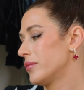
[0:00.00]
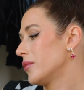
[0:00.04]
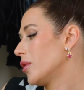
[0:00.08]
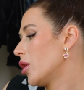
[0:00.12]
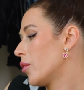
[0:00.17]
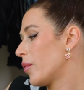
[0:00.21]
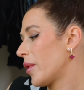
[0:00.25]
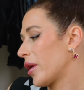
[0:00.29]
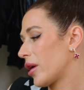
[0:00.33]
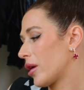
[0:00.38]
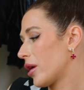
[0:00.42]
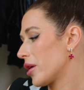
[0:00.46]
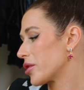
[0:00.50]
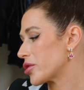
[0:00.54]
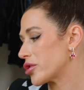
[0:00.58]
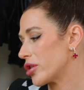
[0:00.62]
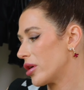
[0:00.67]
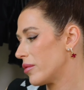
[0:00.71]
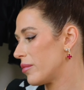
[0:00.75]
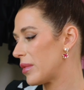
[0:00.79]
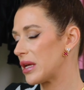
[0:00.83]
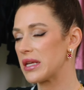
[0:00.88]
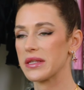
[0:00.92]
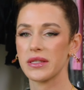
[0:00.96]
Oh my gosh,
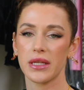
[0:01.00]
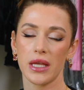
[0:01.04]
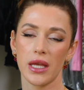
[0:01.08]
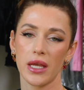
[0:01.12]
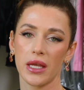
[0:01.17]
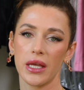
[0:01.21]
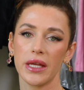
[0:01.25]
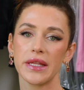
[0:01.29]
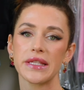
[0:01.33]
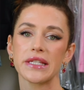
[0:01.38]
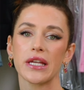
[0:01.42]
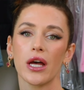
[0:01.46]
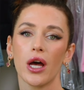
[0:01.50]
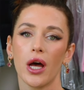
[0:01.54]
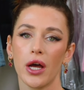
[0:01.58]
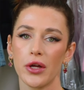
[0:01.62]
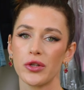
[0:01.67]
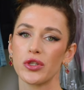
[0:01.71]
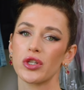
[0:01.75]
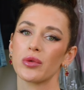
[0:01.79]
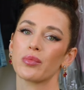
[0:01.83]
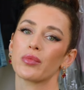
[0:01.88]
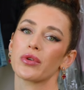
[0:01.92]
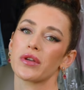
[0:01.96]
amazing. It's
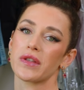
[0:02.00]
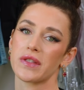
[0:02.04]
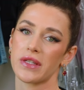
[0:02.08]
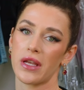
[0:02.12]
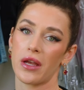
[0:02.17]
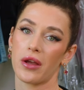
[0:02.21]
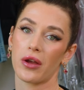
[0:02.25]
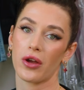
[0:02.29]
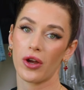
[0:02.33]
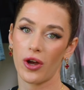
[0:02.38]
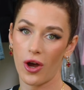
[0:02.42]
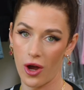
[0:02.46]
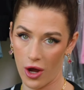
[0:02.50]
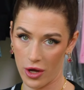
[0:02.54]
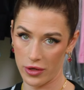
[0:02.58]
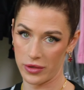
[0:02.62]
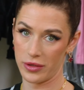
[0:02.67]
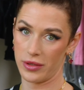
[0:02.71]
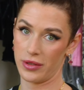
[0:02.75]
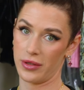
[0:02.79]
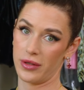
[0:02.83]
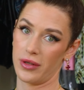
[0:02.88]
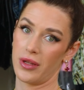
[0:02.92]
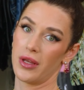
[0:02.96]
100%
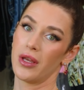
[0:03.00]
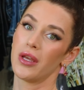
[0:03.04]
cotton.